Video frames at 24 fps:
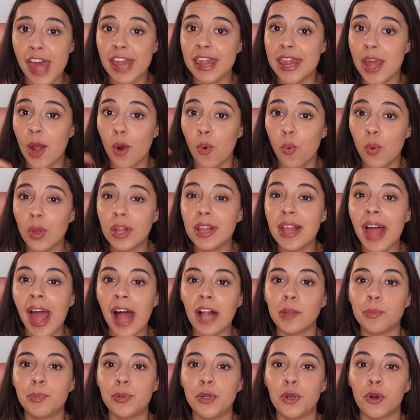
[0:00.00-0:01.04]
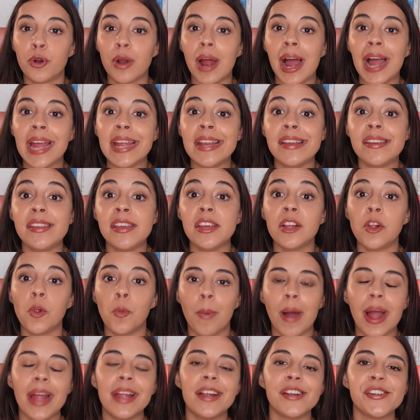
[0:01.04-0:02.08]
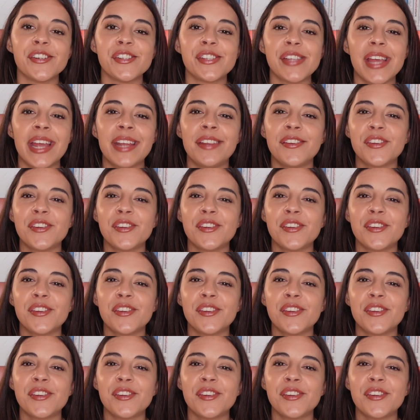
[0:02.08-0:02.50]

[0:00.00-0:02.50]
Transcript: that will help your ideal buyers